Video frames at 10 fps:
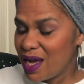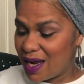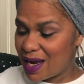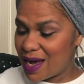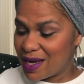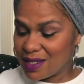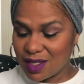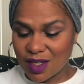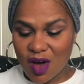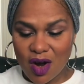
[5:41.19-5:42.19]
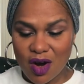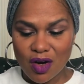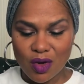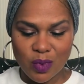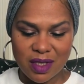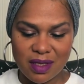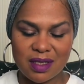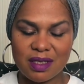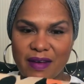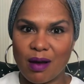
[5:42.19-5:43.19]
And I saw her with
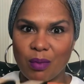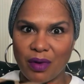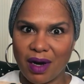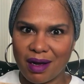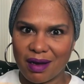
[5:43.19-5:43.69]
this fabric